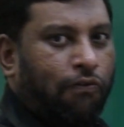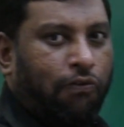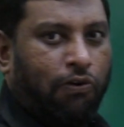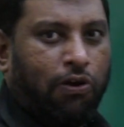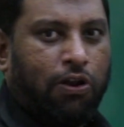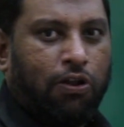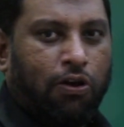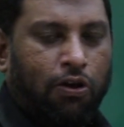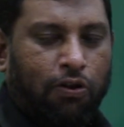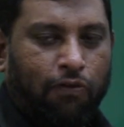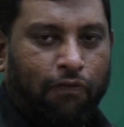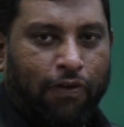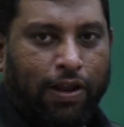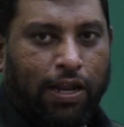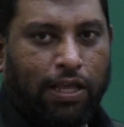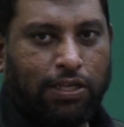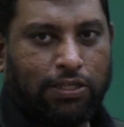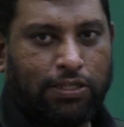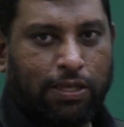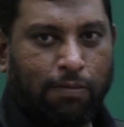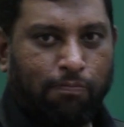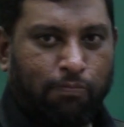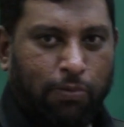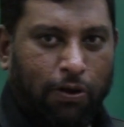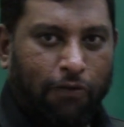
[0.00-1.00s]
for our very
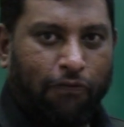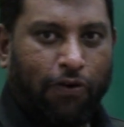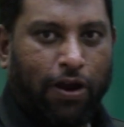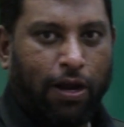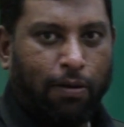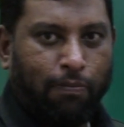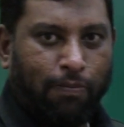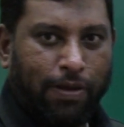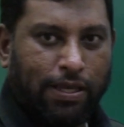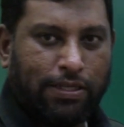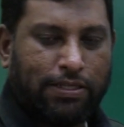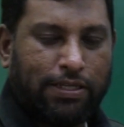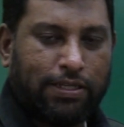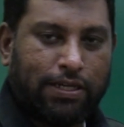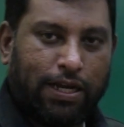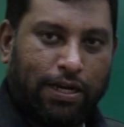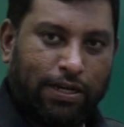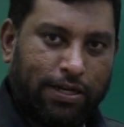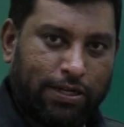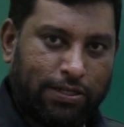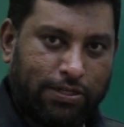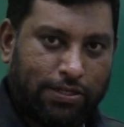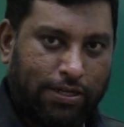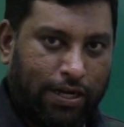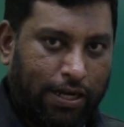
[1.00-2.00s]
simplified basic
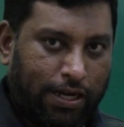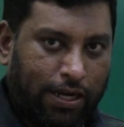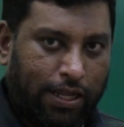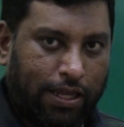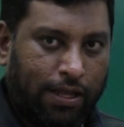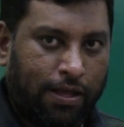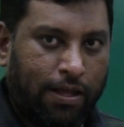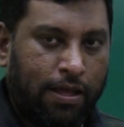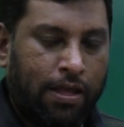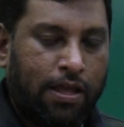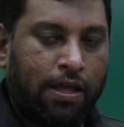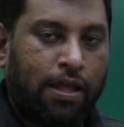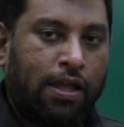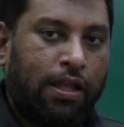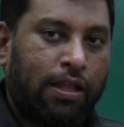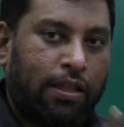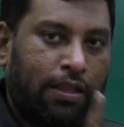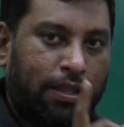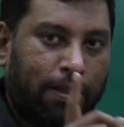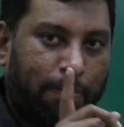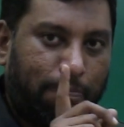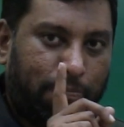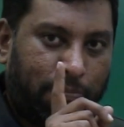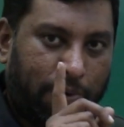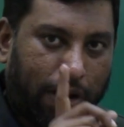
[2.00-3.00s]
understanding,
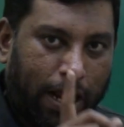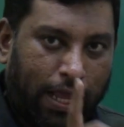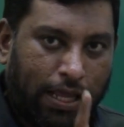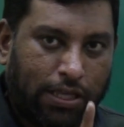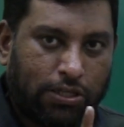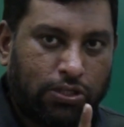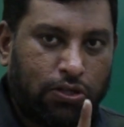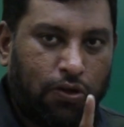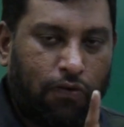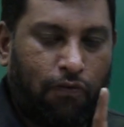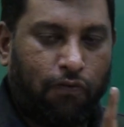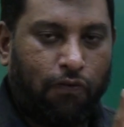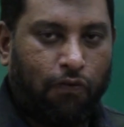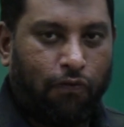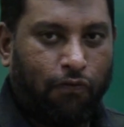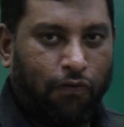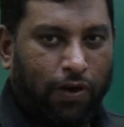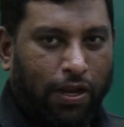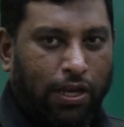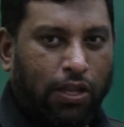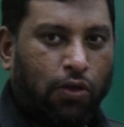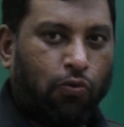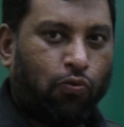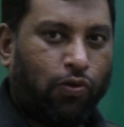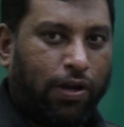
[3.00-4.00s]
the price of
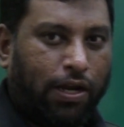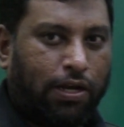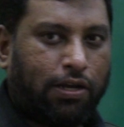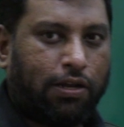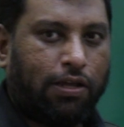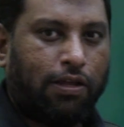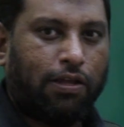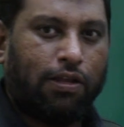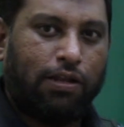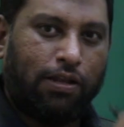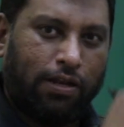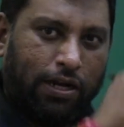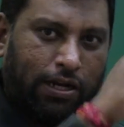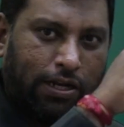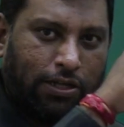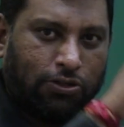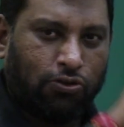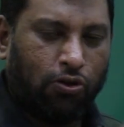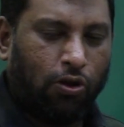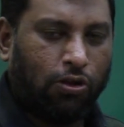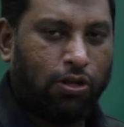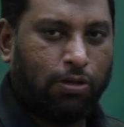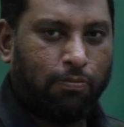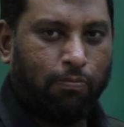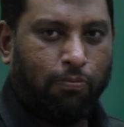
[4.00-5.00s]
1 unit, let us
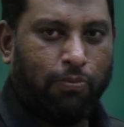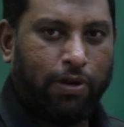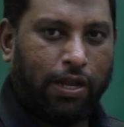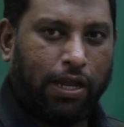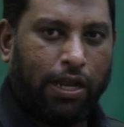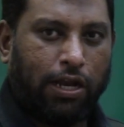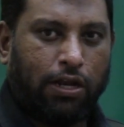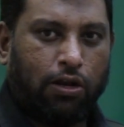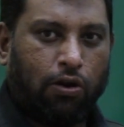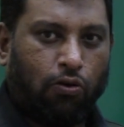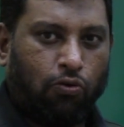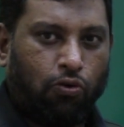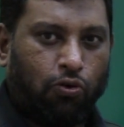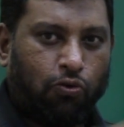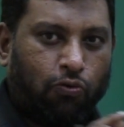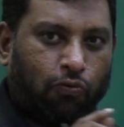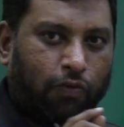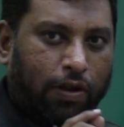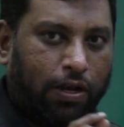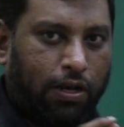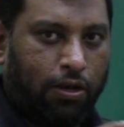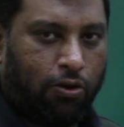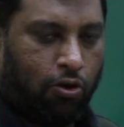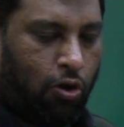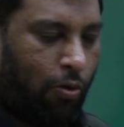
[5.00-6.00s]
all bring it down to
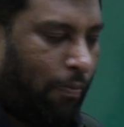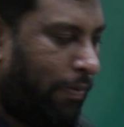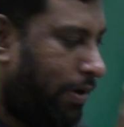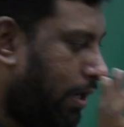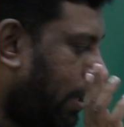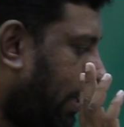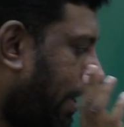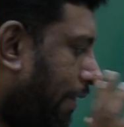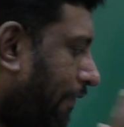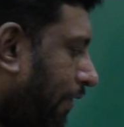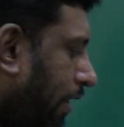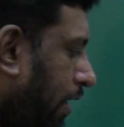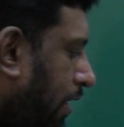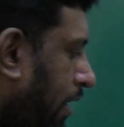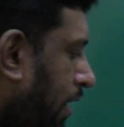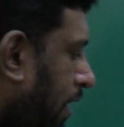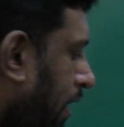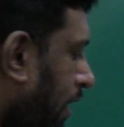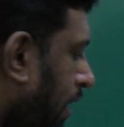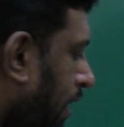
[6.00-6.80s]
one nominal level